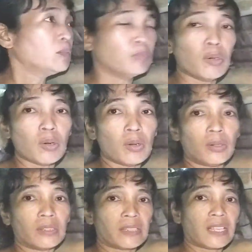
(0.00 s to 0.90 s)

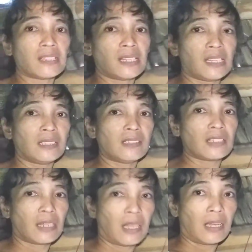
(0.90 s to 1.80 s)
buho that
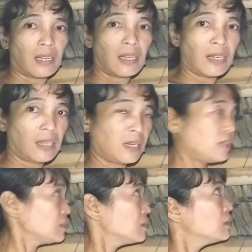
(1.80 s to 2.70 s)
needs
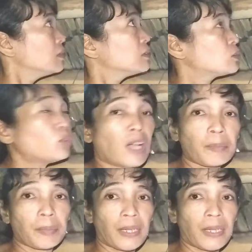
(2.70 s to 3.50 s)
tukap